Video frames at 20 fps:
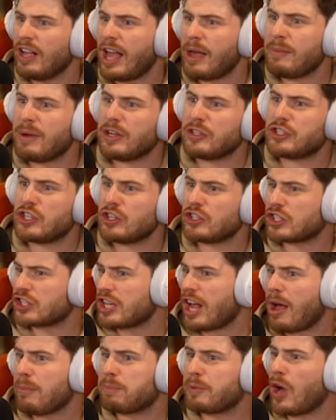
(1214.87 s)
I mean, you
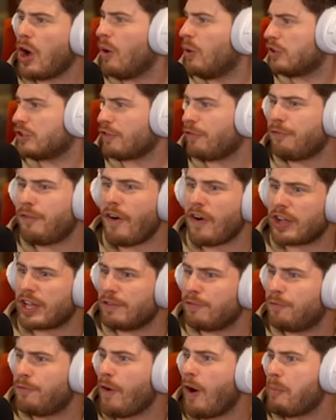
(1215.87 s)
stop I'm going gonna, to fucking
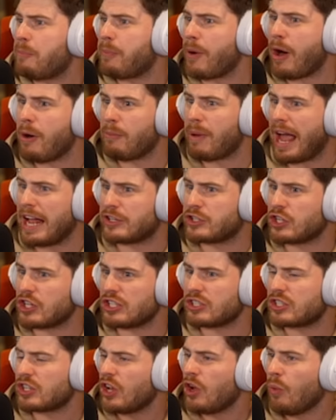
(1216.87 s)
I'm football matches
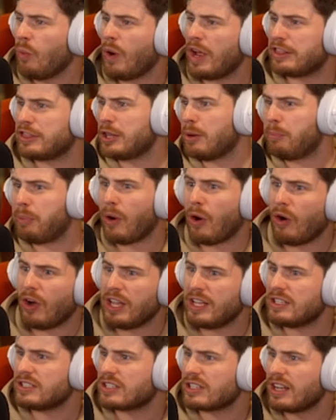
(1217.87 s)
with I the swear.
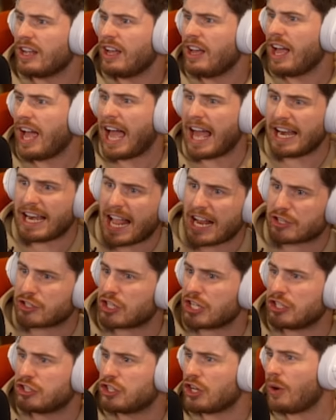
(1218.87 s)
boys and
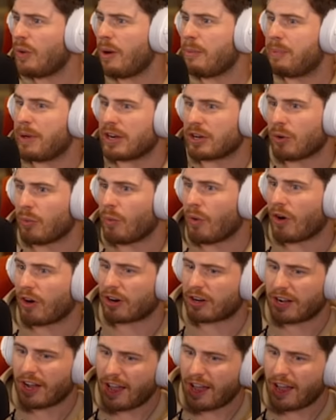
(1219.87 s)
actually do a bit of work